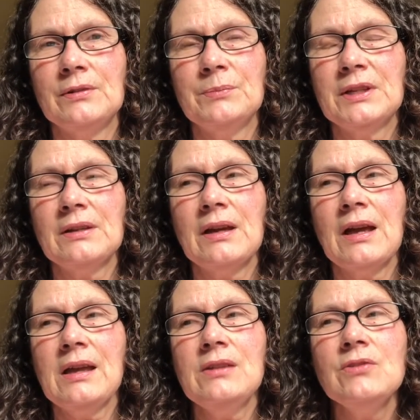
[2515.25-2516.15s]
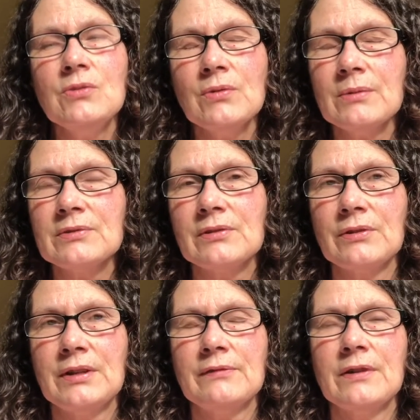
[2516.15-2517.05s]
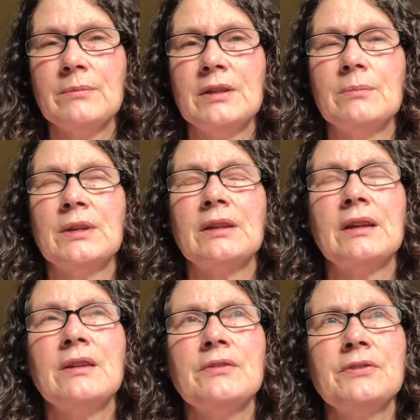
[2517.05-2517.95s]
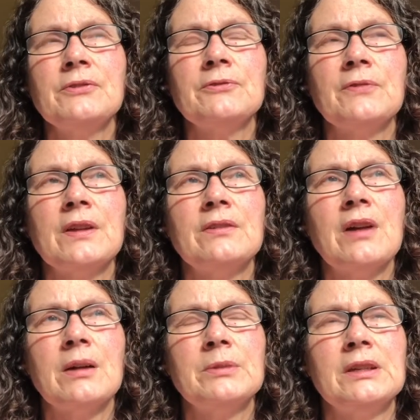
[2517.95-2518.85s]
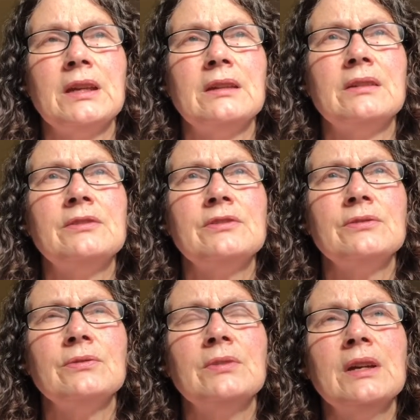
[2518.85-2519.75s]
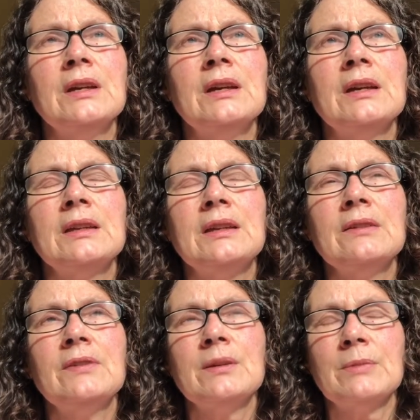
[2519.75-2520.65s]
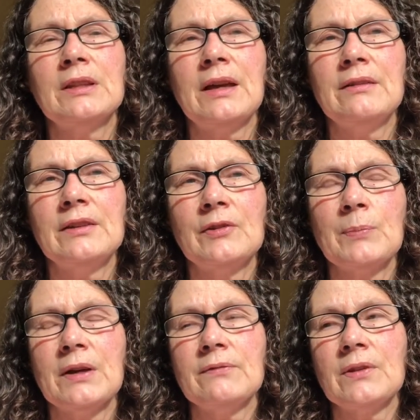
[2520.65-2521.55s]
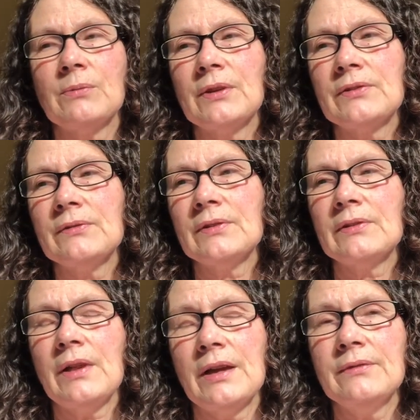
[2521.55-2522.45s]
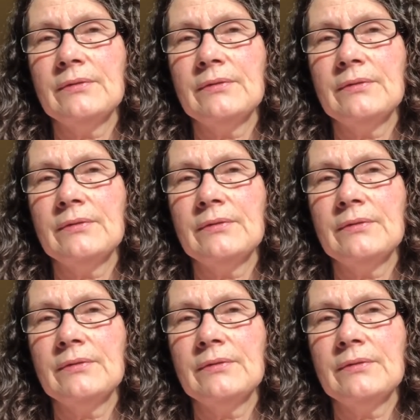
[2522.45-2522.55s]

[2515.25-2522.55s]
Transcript: But I knew I was learning from him, and I also felt obligated to give him a landing spot for the rest of his life.